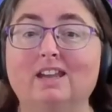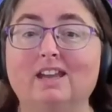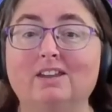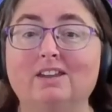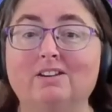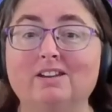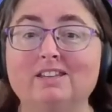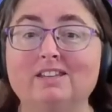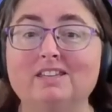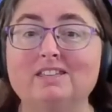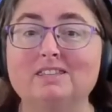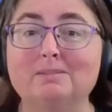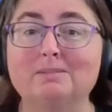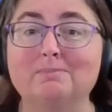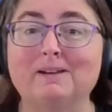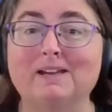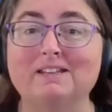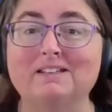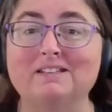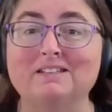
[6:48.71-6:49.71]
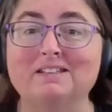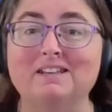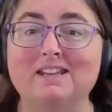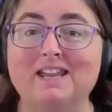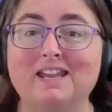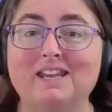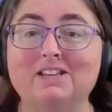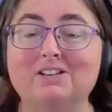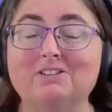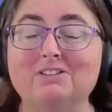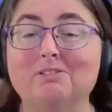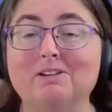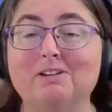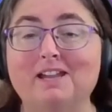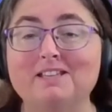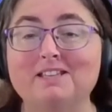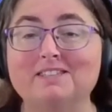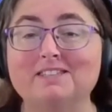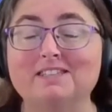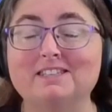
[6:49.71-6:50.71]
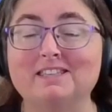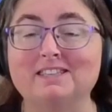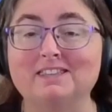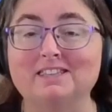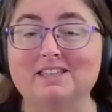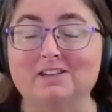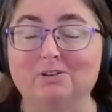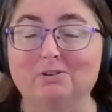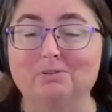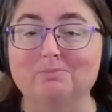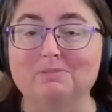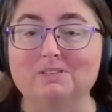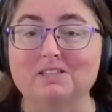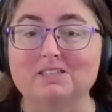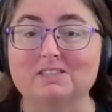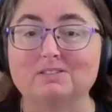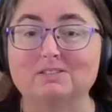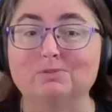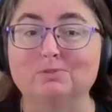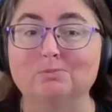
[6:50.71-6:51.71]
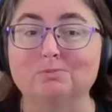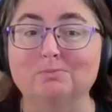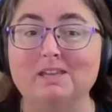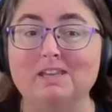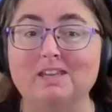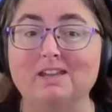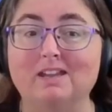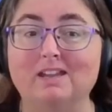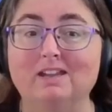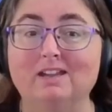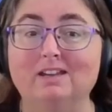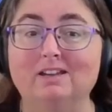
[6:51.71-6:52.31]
and I hit the button and it creates it in the help desk for me.